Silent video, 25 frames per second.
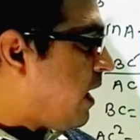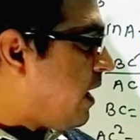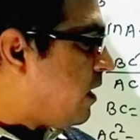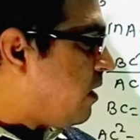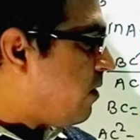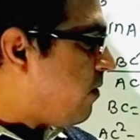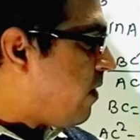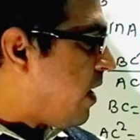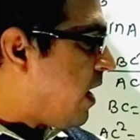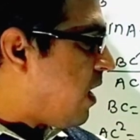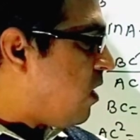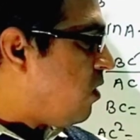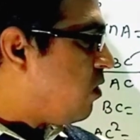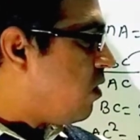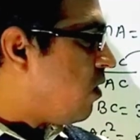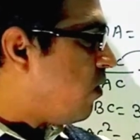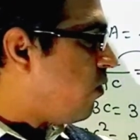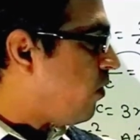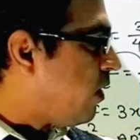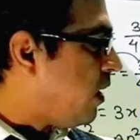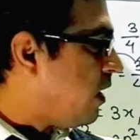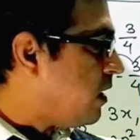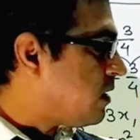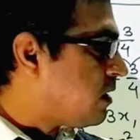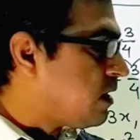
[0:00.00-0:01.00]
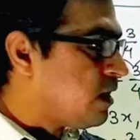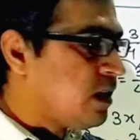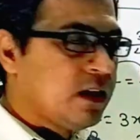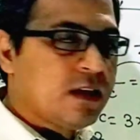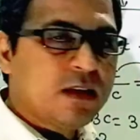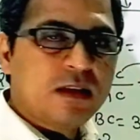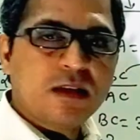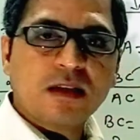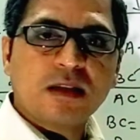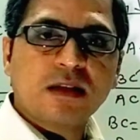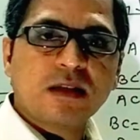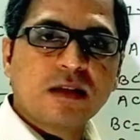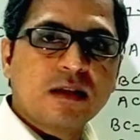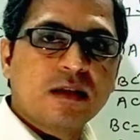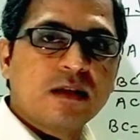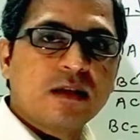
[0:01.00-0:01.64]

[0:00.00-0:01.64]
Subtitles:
and the value of AC is